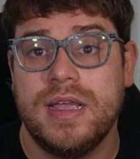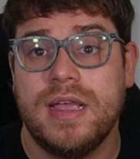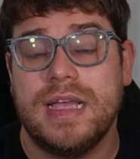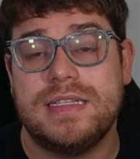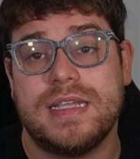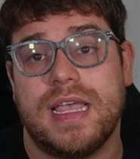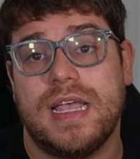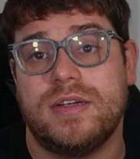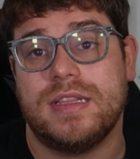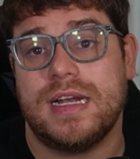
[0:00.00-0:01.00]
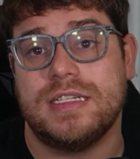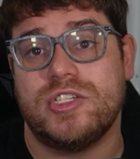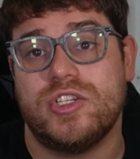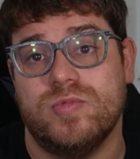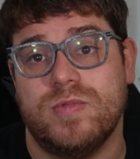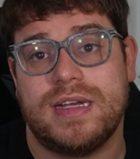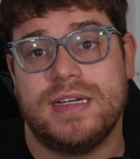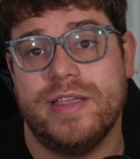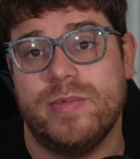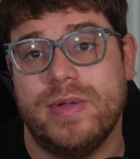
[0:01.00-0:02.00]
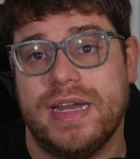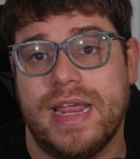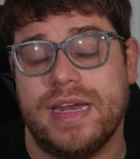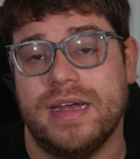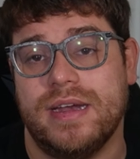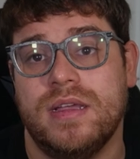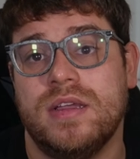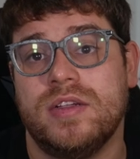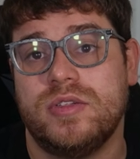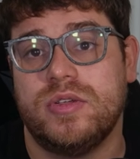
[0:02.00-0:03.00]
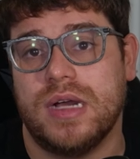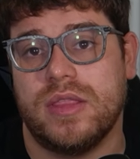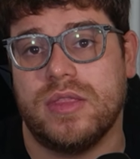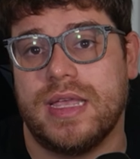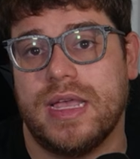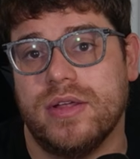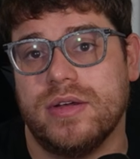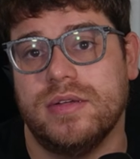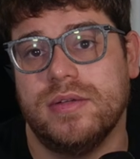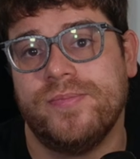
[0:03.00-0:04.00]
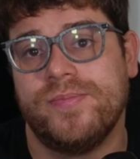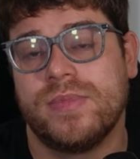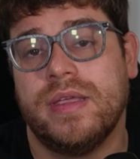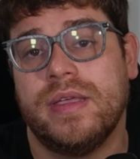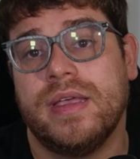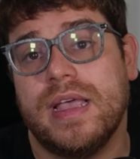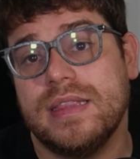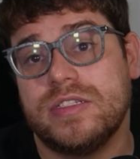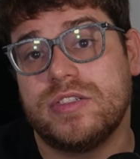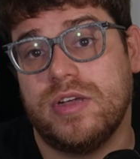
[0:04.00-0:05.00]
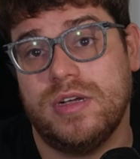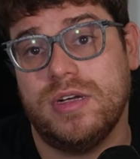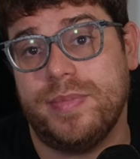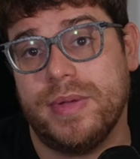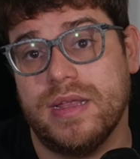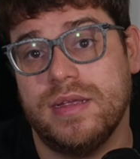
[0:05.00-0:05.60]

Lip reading: It's a character that is directly related to another character. And this could be